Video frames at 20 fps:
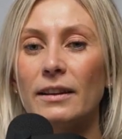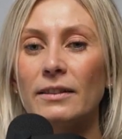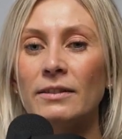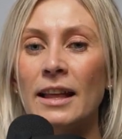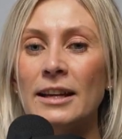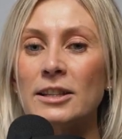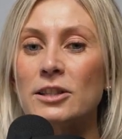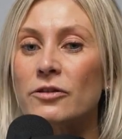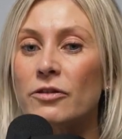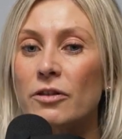
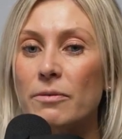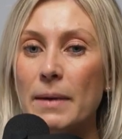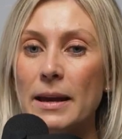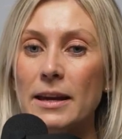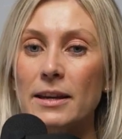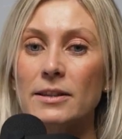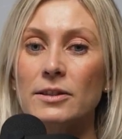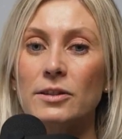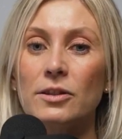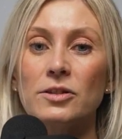lunch for
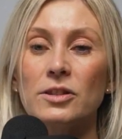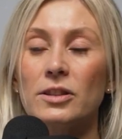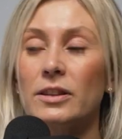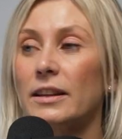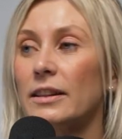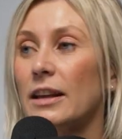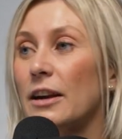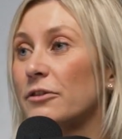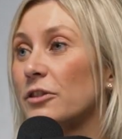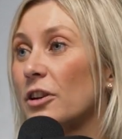me is
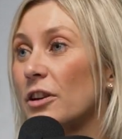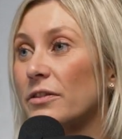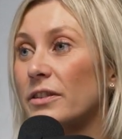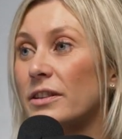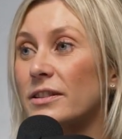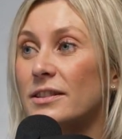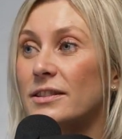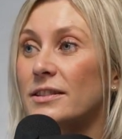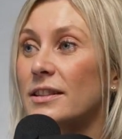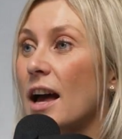usually
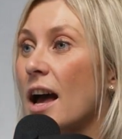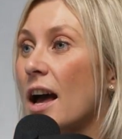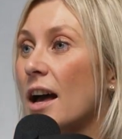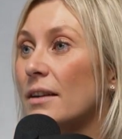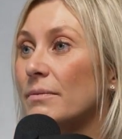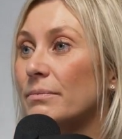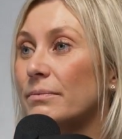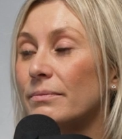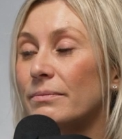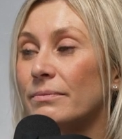leftovers.
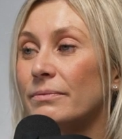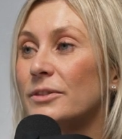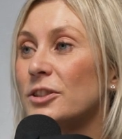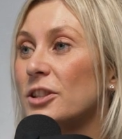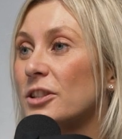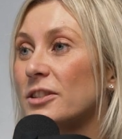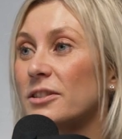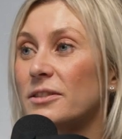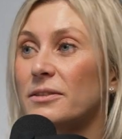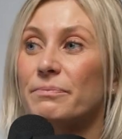
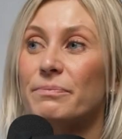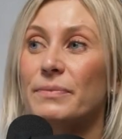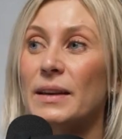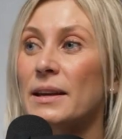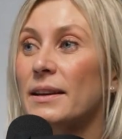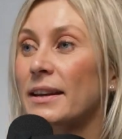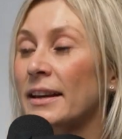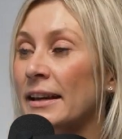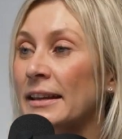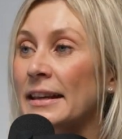
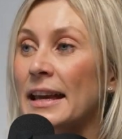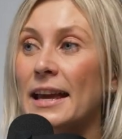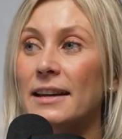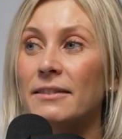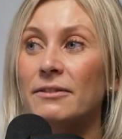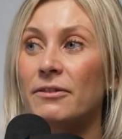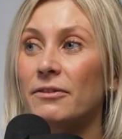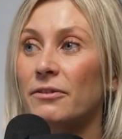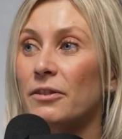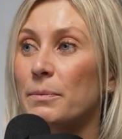
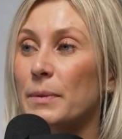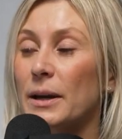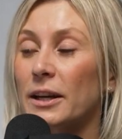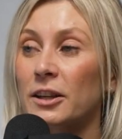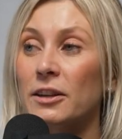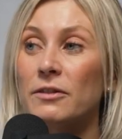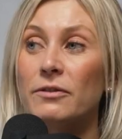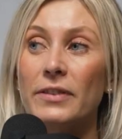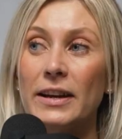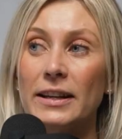Again, from a
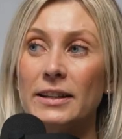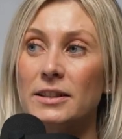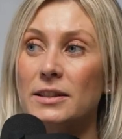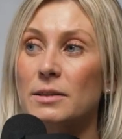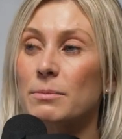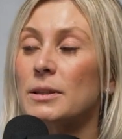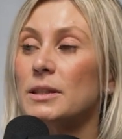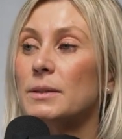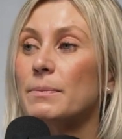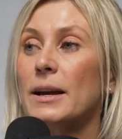
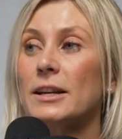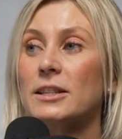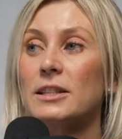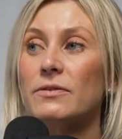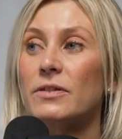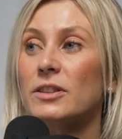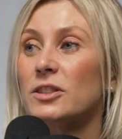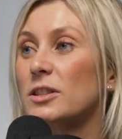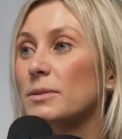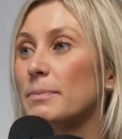convenience
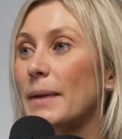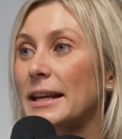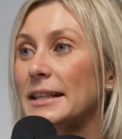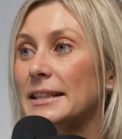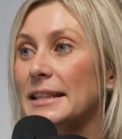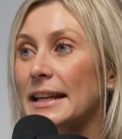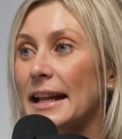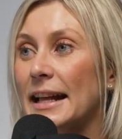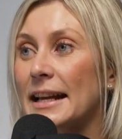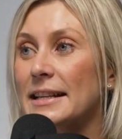perspective, it just
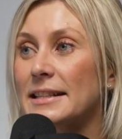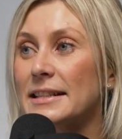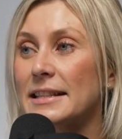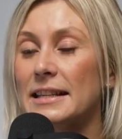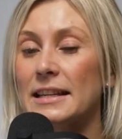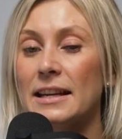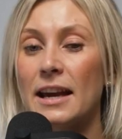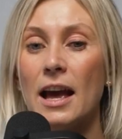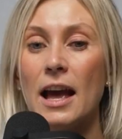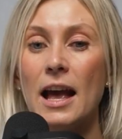makes it
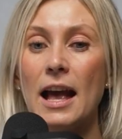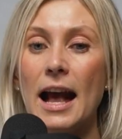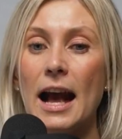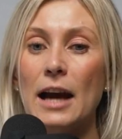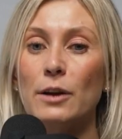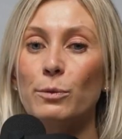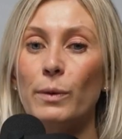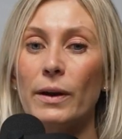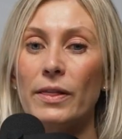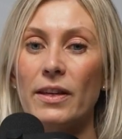easy.
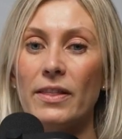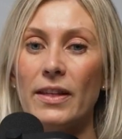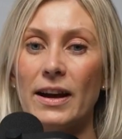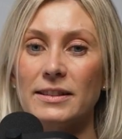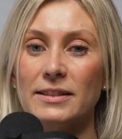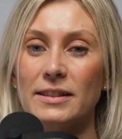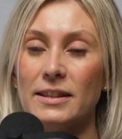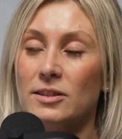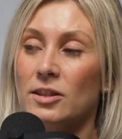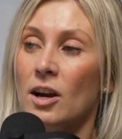And whether
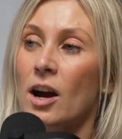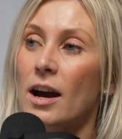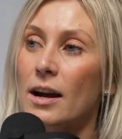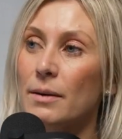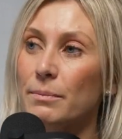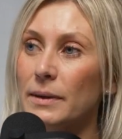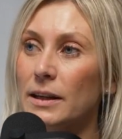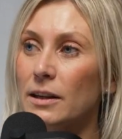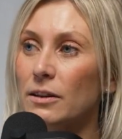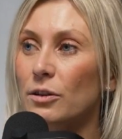that's the
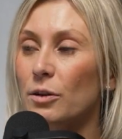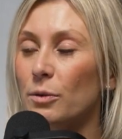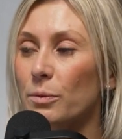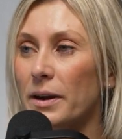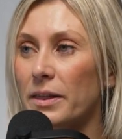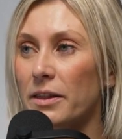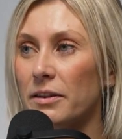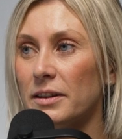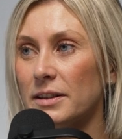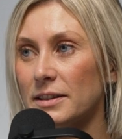entire meal or
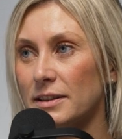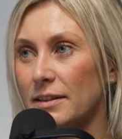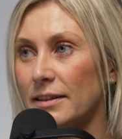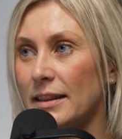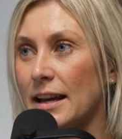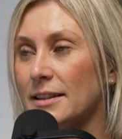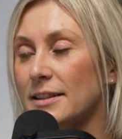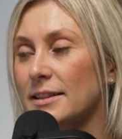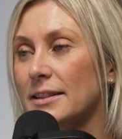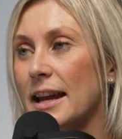whether
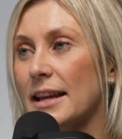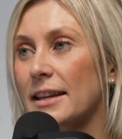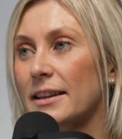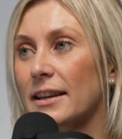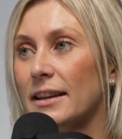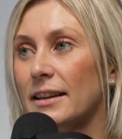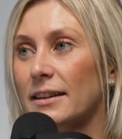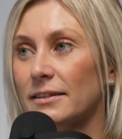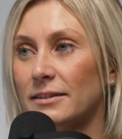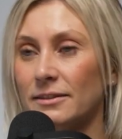that's
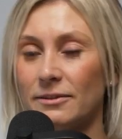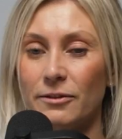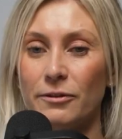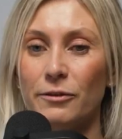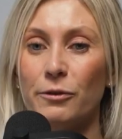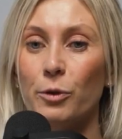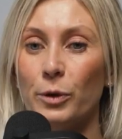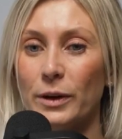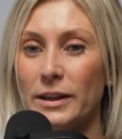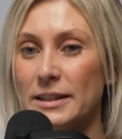taking,
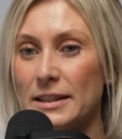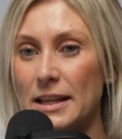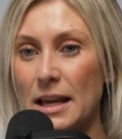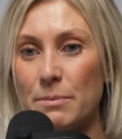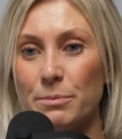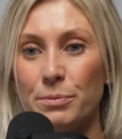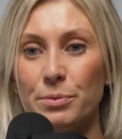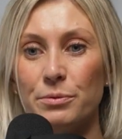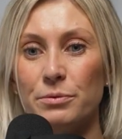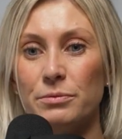for
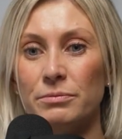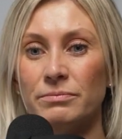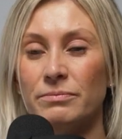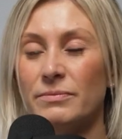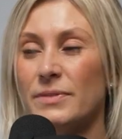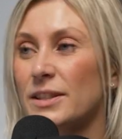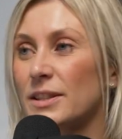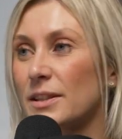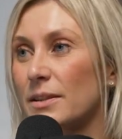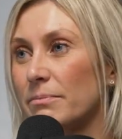example,
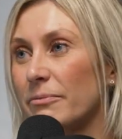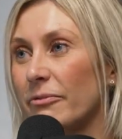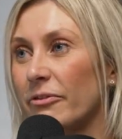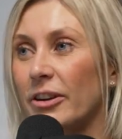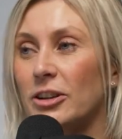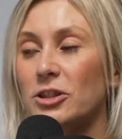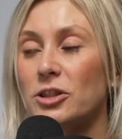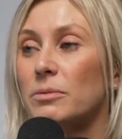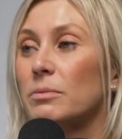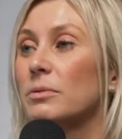some
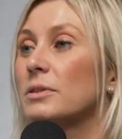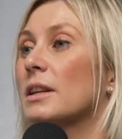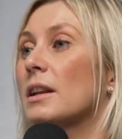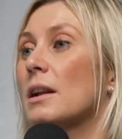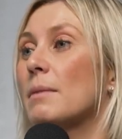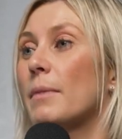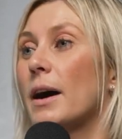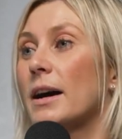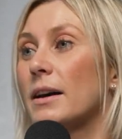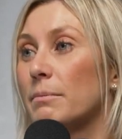vegetables that
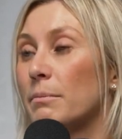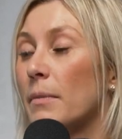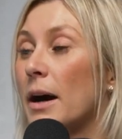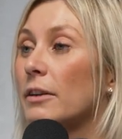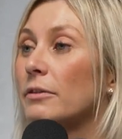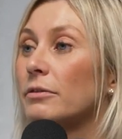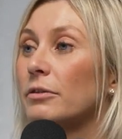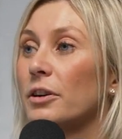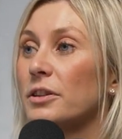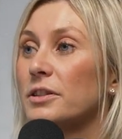I
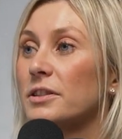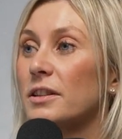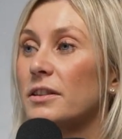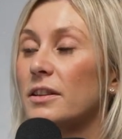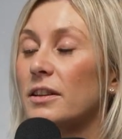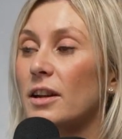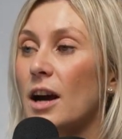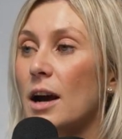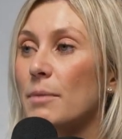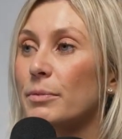might have roasted
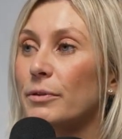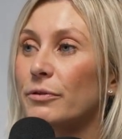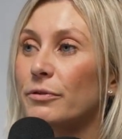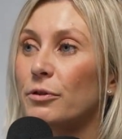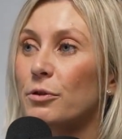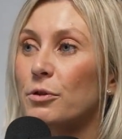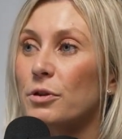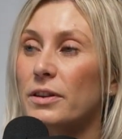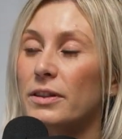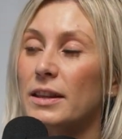the night
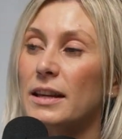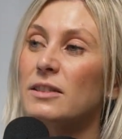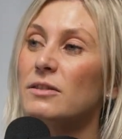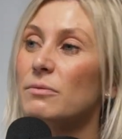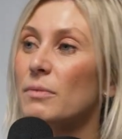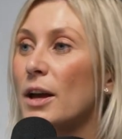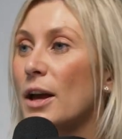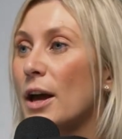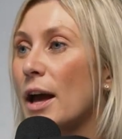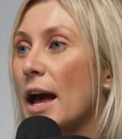before and then